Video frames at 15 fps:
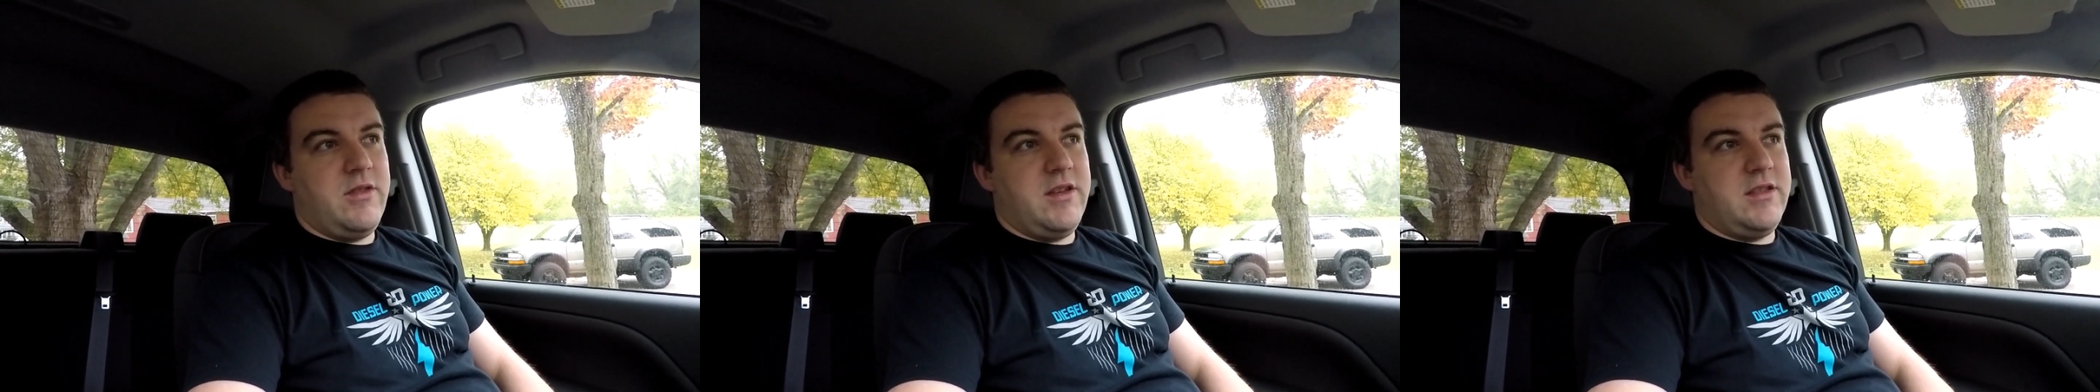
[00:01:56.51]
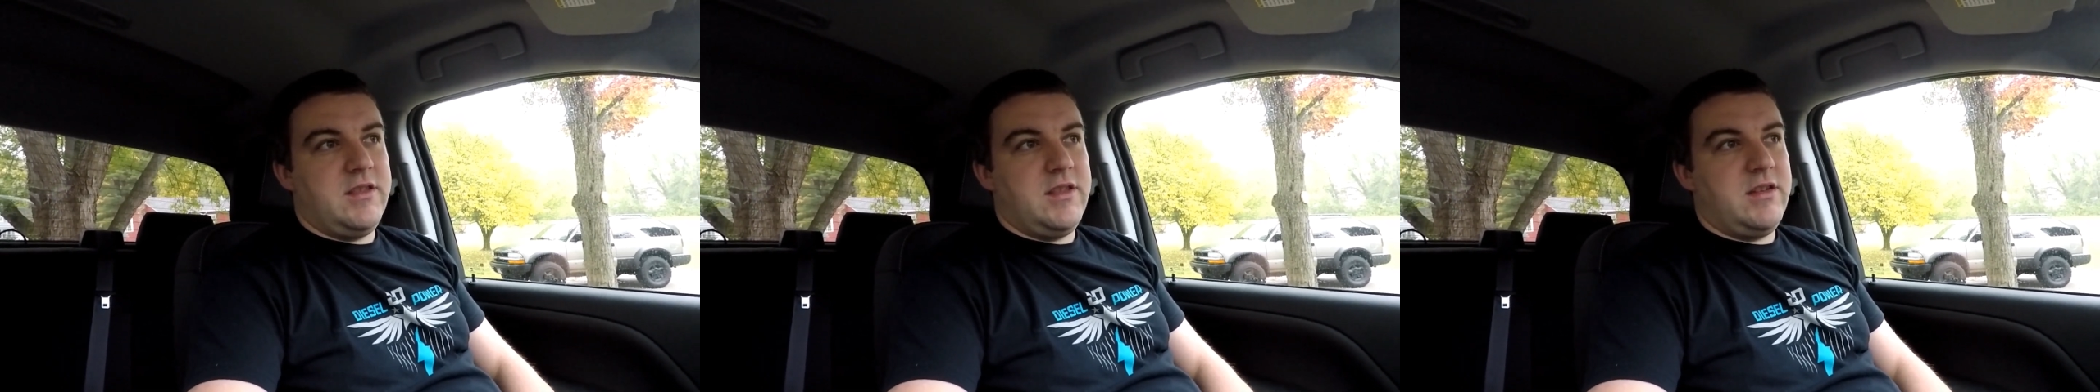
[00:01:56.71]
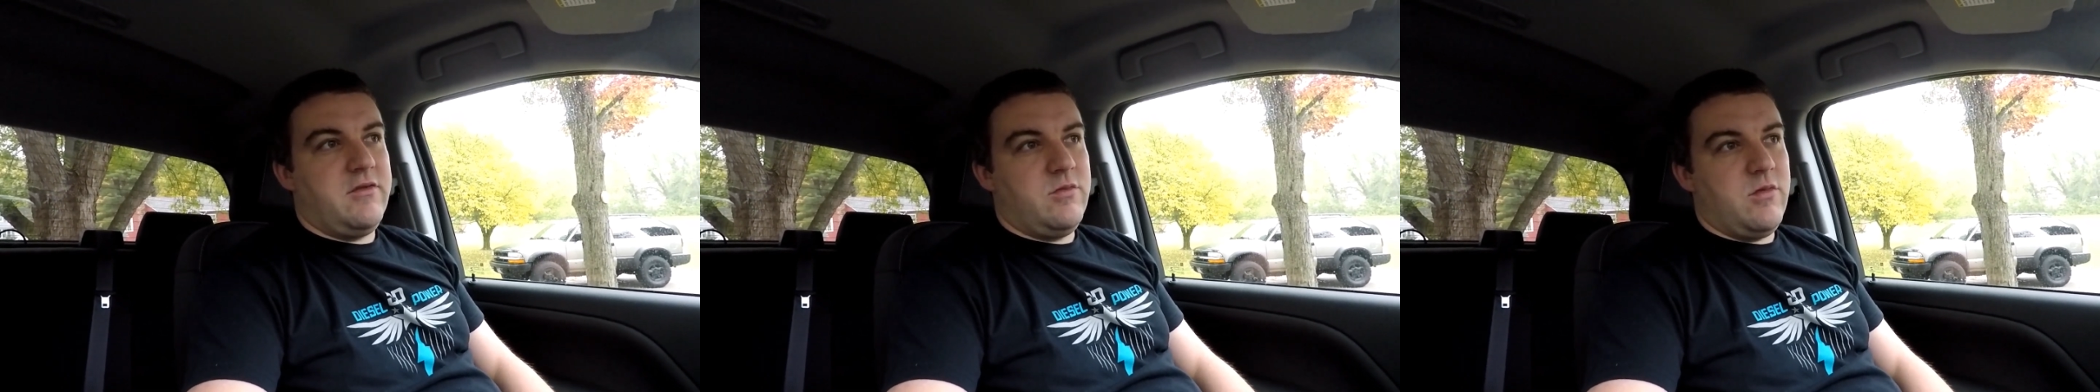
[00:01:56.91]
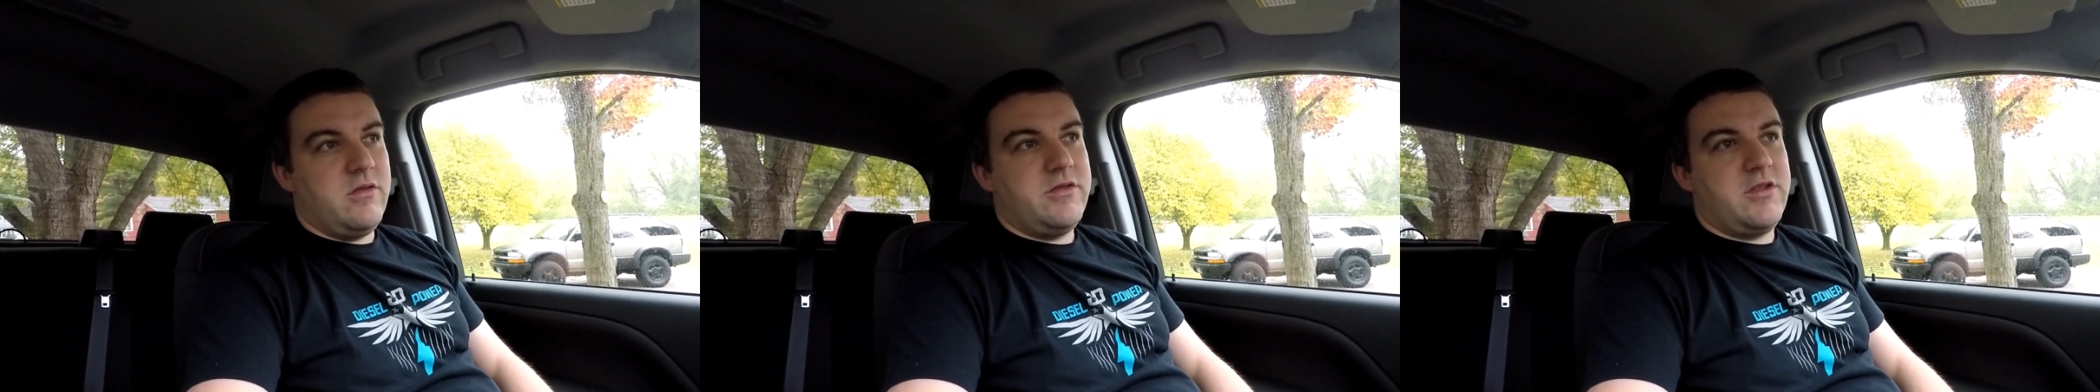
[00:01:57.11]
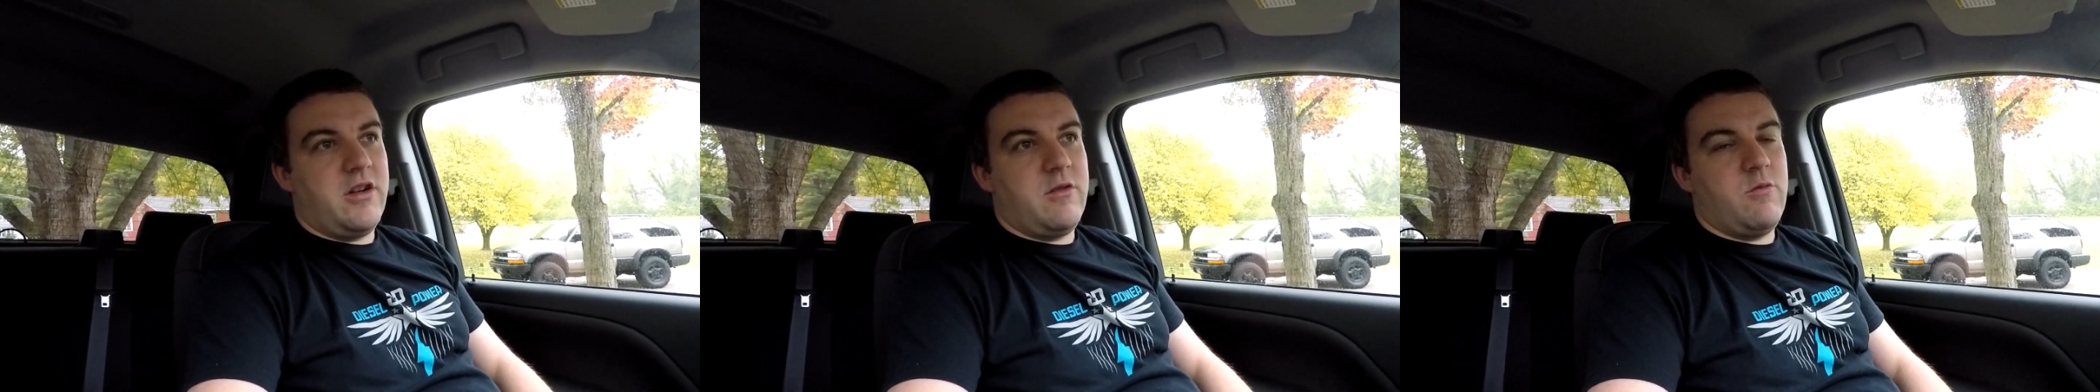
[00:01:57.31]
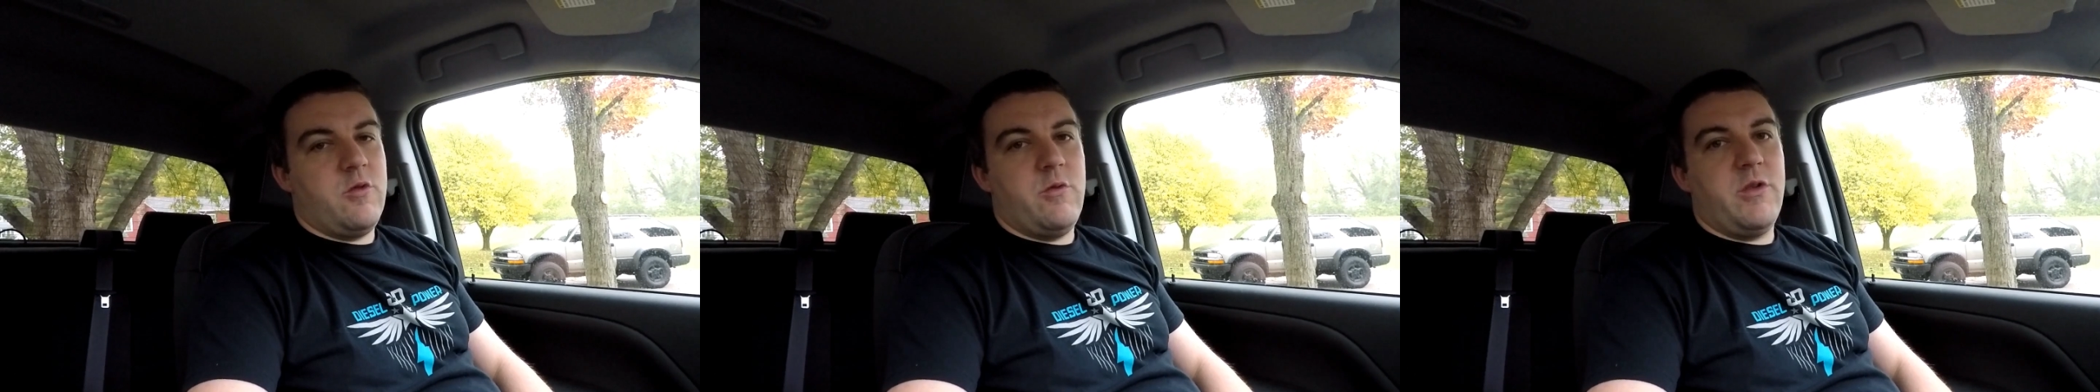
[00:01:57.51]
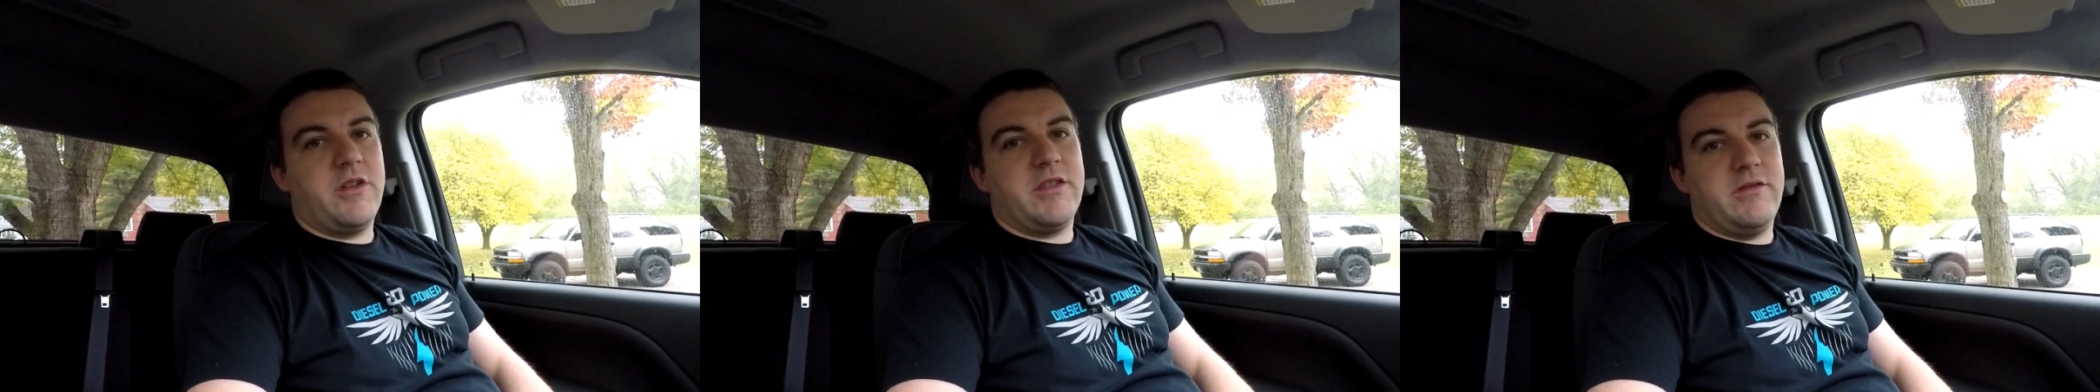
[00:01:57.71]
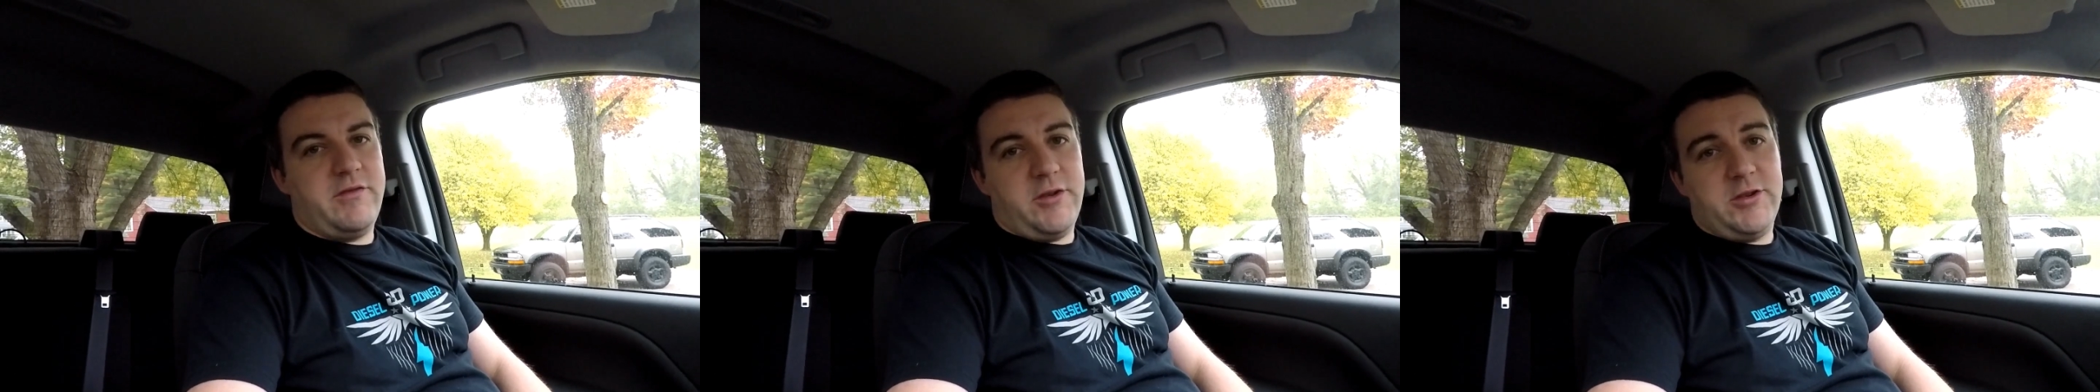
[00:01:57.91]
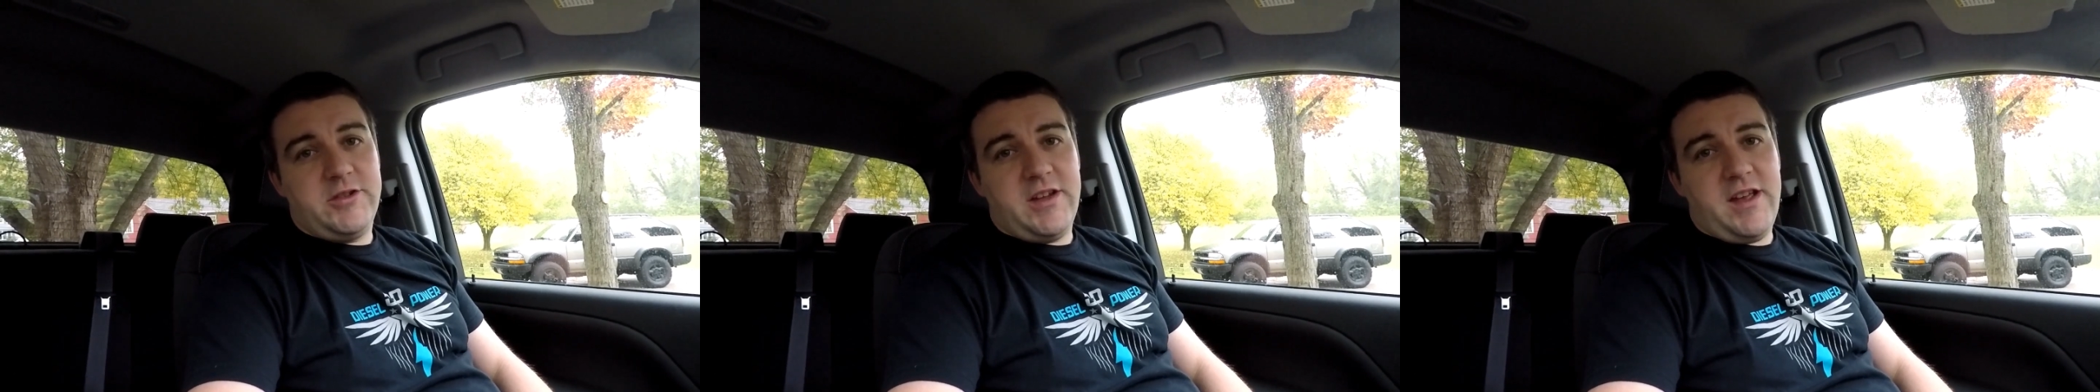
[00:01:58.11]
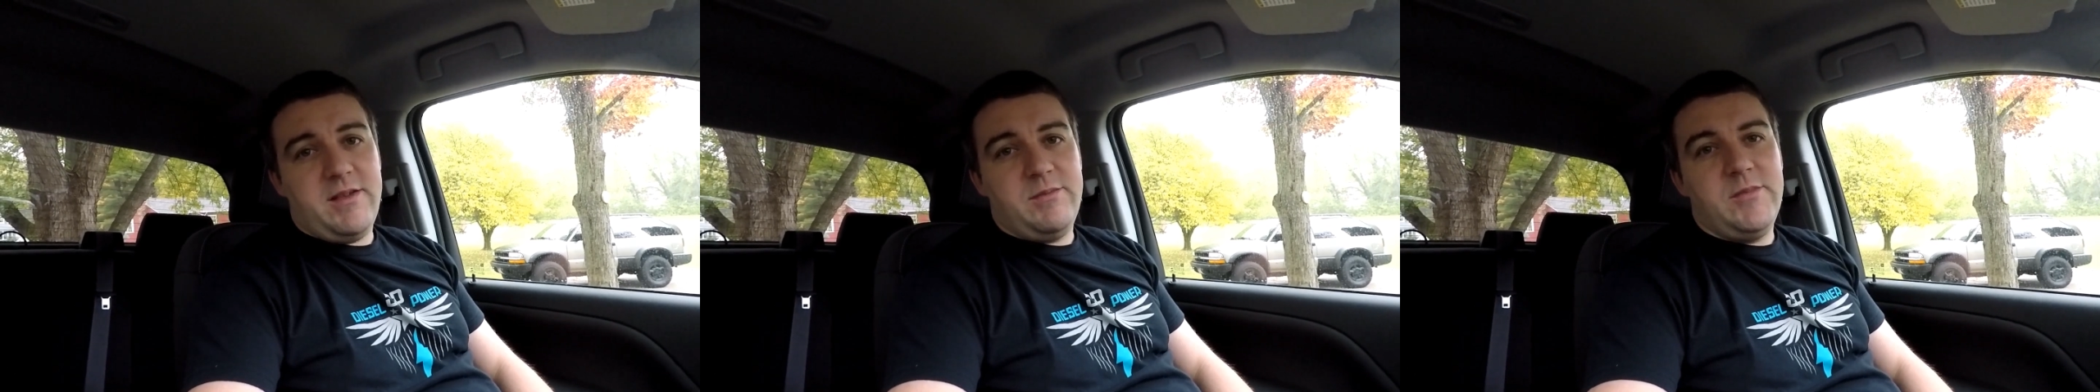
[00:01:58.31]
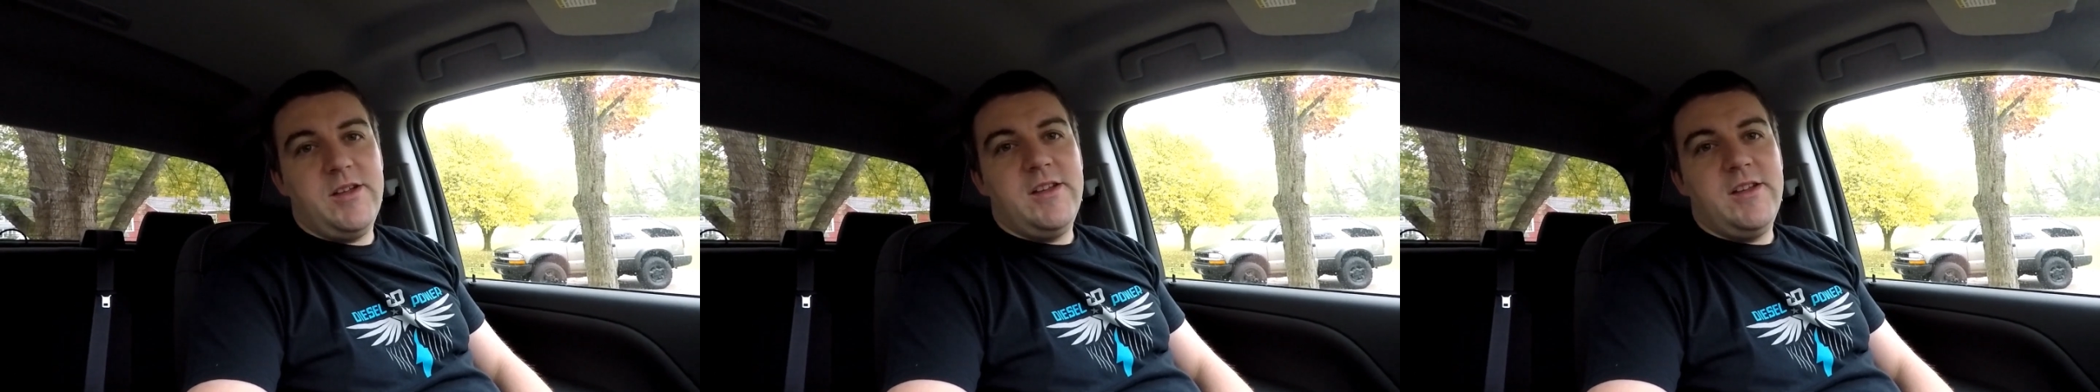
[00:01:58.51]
that the remote start will work the first time,